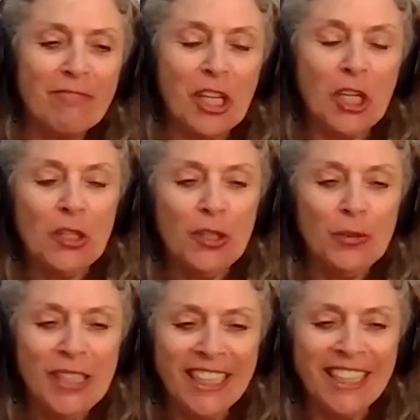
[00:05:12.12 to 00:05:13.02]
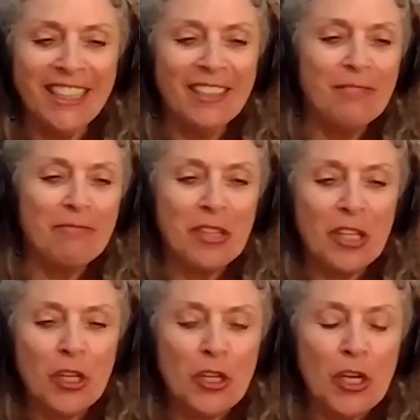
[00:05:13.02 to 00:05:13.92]
including
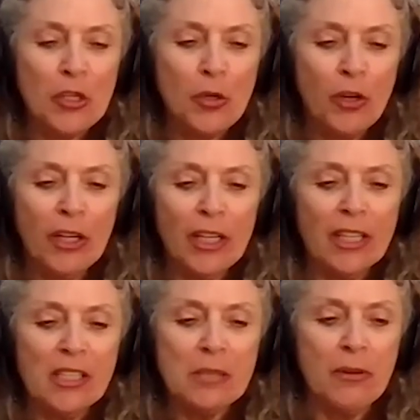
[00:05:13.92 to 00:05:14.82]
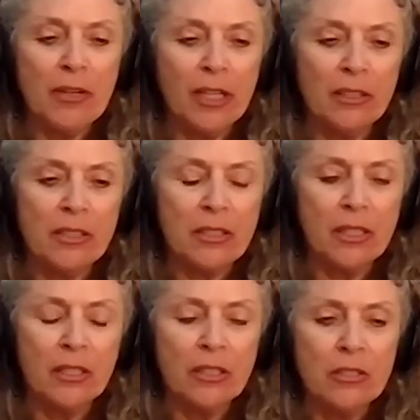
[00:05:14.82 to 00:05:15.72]
your experience
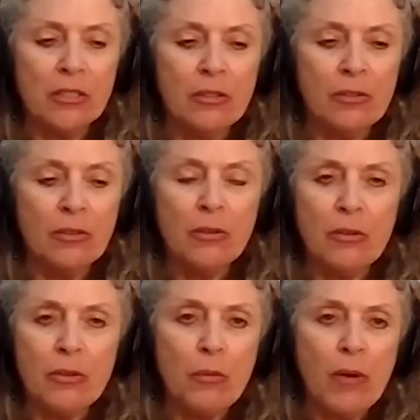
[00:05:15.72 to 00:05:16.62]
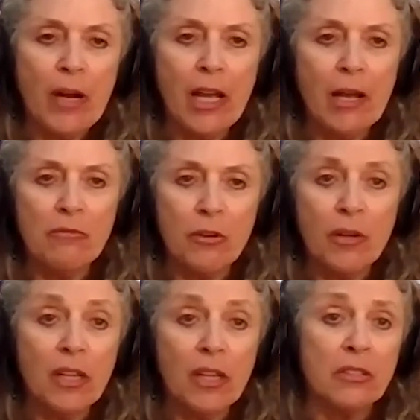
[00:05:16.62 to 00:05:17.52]
into the way I'm
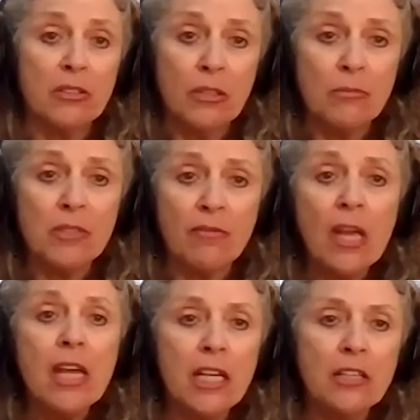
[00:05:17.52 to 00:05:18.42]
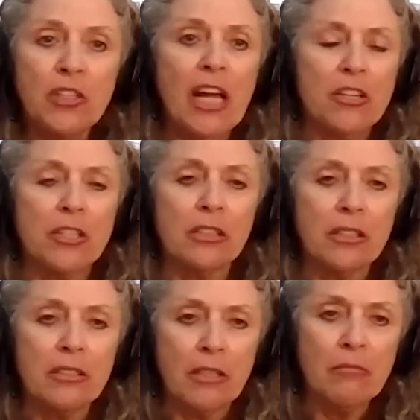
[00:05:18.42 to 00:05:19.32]
viewing this in terms of
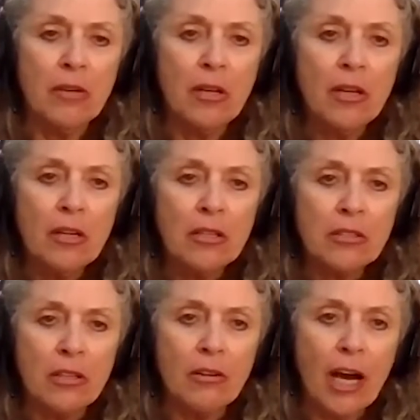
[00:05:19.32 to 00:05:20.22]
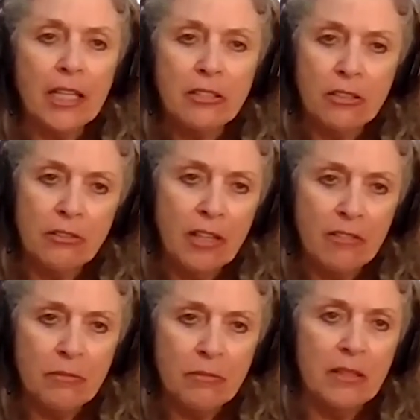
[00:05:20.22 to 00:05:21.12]
internationalism. So I too have
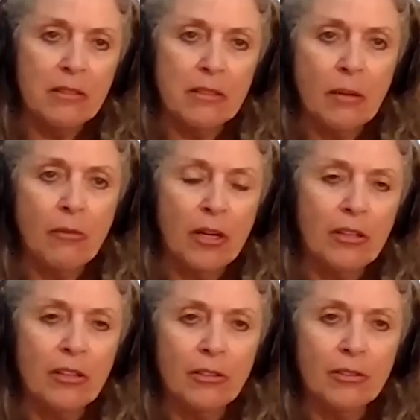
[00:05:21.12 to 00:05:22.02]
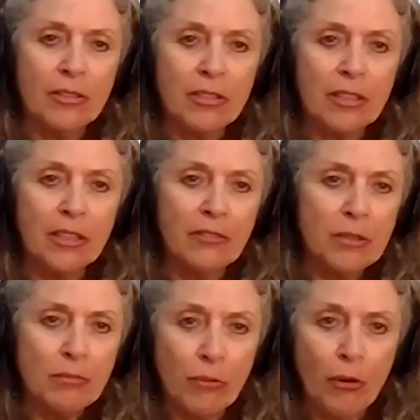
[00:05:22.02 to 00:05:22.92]
been someone who's lived
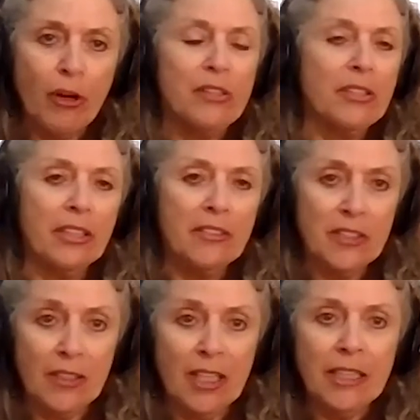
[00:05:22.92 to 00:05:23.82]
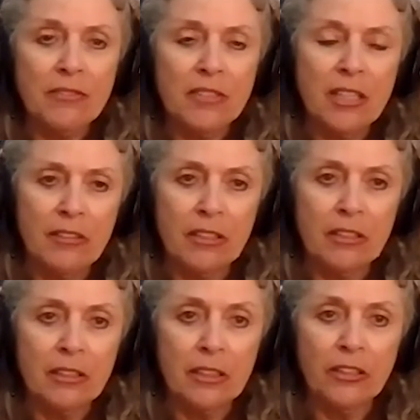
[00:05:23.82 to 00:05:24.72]
abroad, lived in other
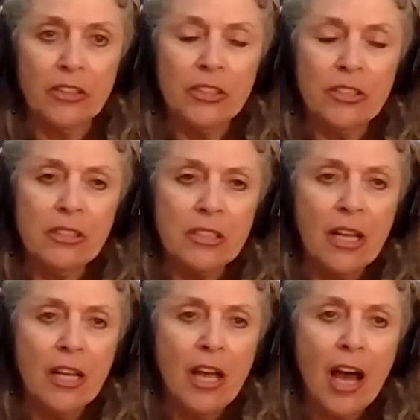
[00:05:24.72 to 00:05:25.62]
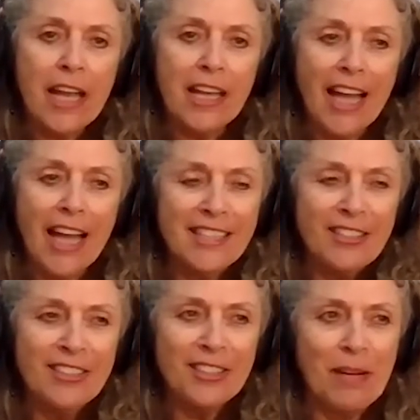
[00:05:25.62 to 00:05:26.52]
cultures. I
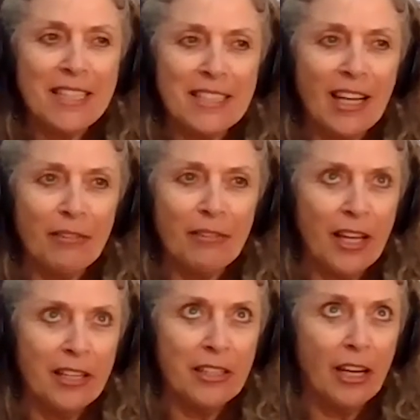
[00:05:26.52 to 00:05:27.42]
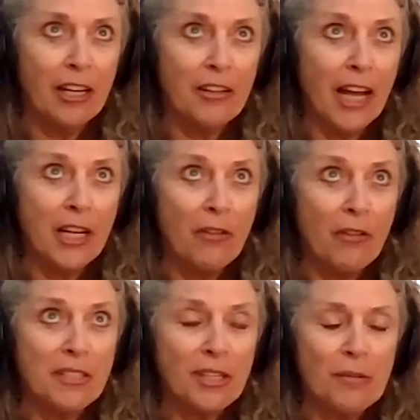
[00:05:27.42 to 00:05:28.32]
considered myself, and I know
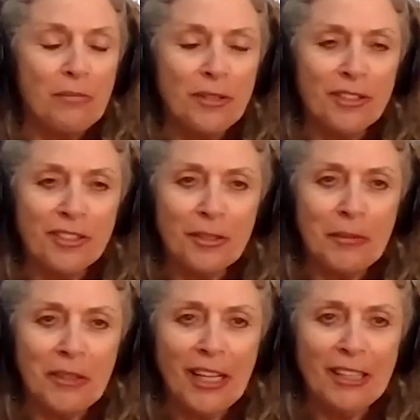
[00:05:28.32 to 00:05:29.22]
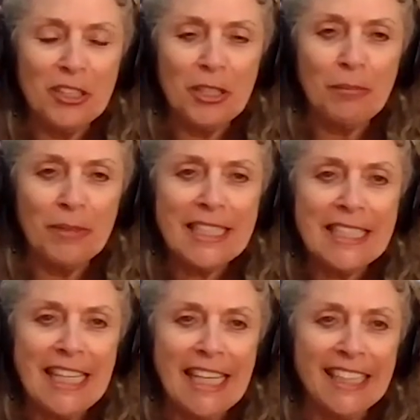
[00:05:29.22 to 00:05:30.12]
this is computer terminology, but
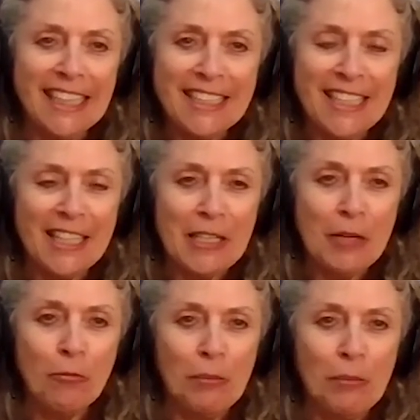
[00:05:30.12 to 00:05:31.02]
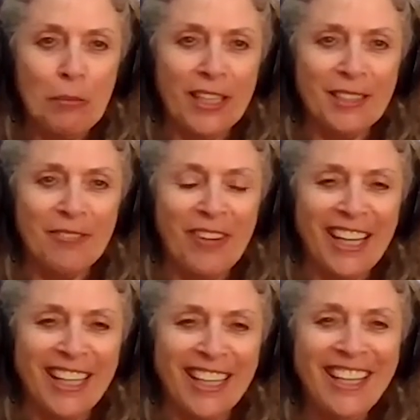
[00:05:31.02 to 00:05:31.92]
stateless at one point in
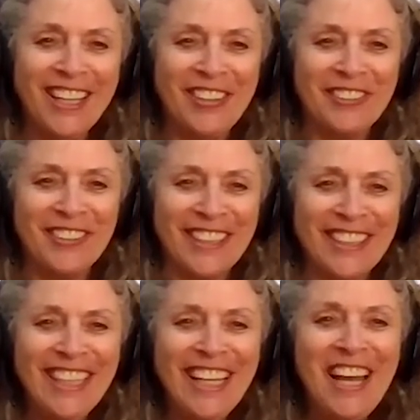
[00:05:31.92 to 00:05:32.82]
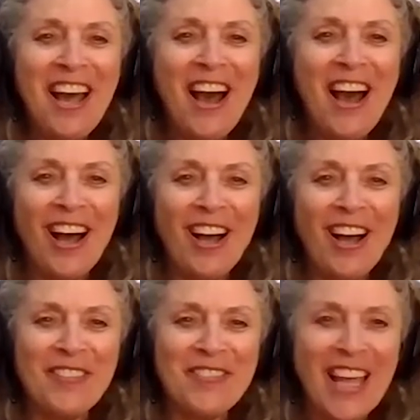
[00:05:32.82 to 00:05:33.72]
my career.
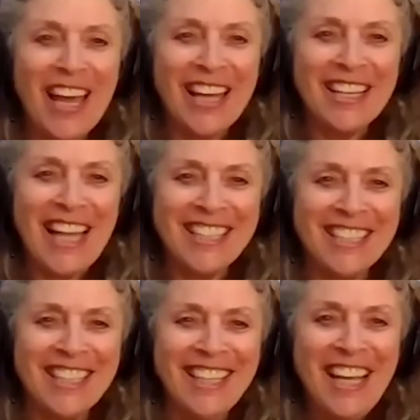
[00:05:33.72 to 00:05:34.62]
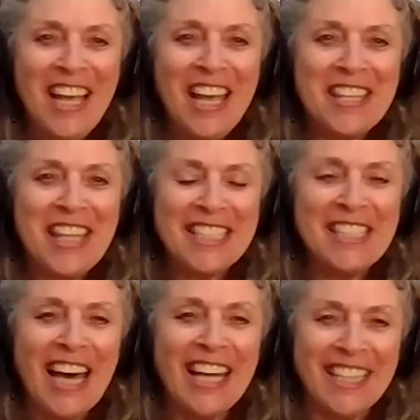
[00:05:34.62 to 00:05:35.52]
And that's
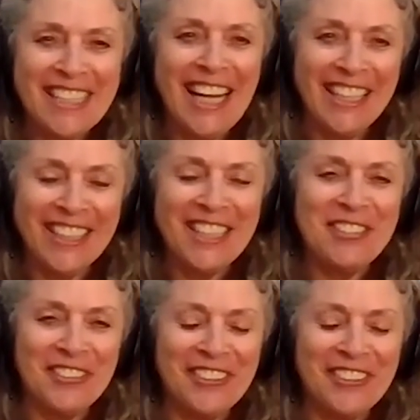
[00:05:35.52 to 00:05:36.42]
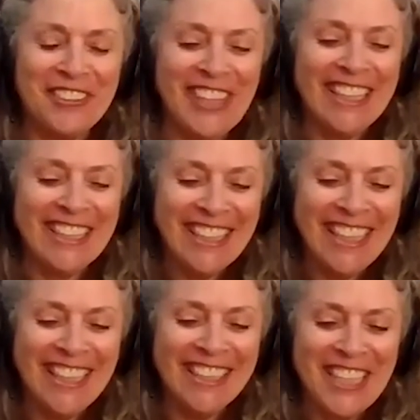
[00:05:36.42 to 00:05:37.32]
not entirely true, right?
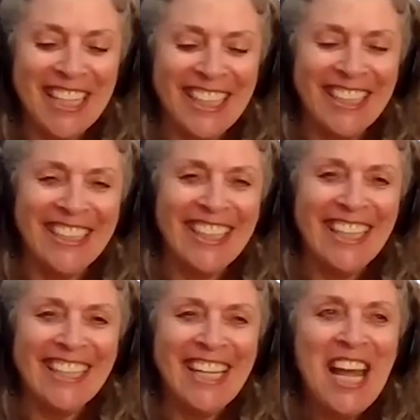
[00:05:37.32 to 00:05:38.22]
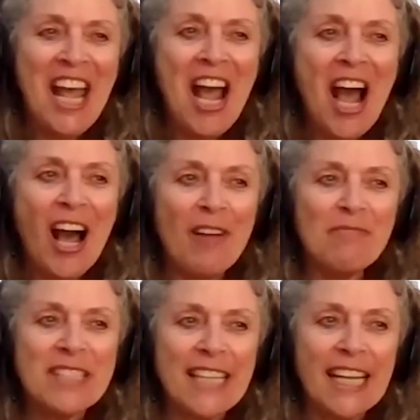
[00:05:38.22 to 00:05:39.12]
You're shaking your head.
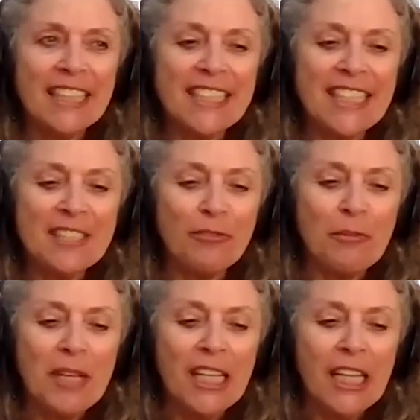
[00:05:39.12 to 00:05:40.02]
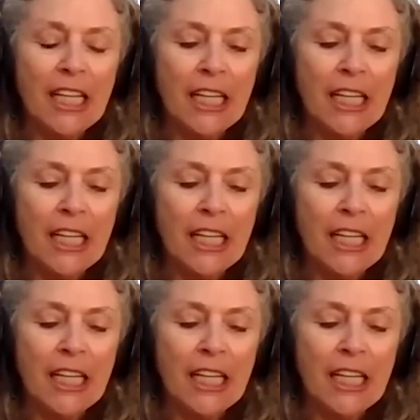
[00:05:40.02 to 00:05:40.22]
Statelessness for me